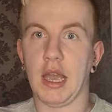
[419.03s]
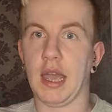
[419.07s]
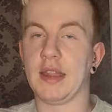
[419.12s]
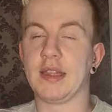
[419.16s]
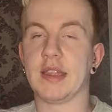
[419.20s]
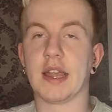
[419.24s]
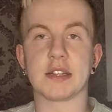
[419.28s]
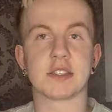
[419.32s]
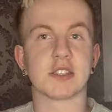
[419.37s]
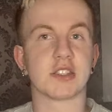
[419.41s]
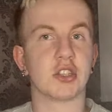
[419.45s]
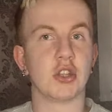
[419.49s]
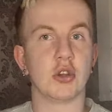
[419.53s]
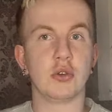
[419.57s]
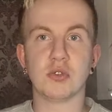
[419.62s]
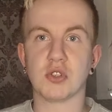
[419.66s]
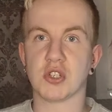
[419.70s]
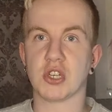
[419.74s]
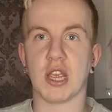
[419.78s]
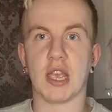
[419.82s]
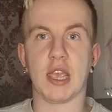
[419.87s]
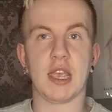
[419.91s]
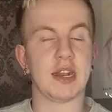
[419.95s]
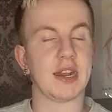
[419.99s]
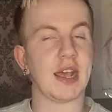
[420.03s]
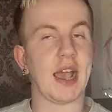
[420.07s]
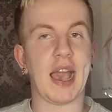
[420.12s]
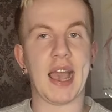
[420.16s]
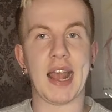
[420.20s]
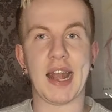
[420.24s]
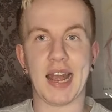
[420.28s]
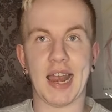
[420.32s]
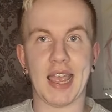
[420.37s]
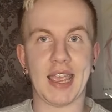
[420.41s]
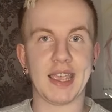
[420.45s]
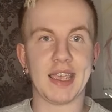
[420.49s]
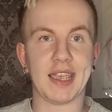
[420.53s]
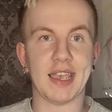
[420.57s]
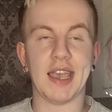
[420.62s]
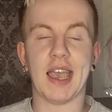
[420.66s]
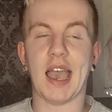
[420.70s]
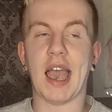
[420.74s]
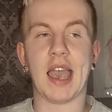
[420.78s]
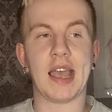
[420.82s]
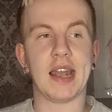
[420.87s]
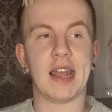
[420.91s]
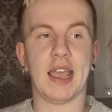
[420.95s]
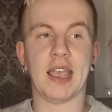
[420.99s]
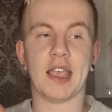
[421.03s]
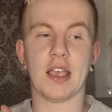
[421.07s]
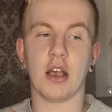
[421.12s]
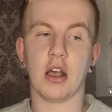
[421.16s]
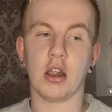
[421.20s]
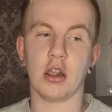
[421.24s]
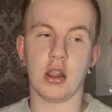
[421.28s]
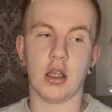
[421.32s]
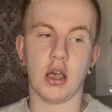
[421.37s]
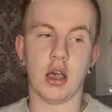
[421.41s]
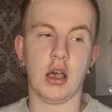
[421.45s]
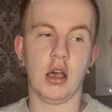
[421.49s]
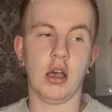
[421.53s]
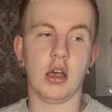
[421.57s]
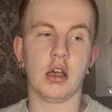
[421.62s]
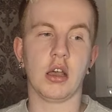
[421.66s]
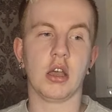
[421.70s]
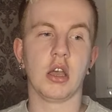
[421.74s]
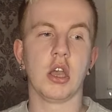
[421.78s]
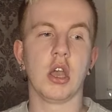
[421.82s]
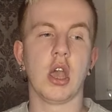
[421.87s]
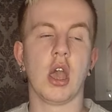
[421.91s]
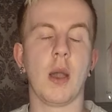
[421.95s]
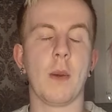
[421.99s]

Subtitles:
And that's no shade, I like it, a lot.